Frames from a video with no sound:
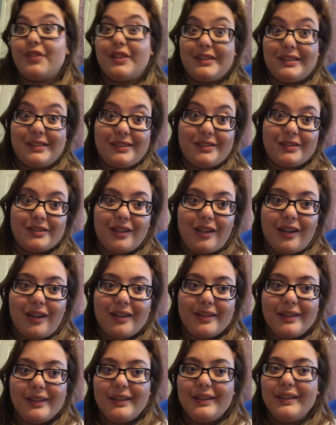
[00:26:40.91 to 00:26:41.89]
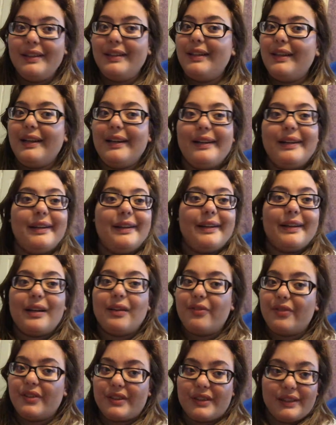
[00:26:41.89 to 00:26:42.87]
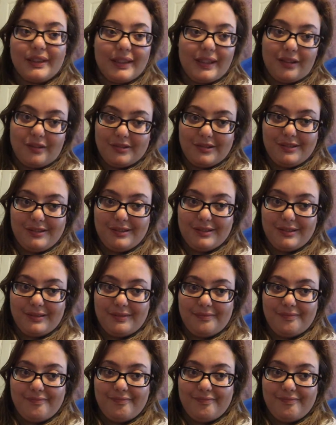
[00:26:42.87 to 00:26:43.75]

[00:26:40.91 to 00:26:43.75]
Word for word: first to God and then everything else.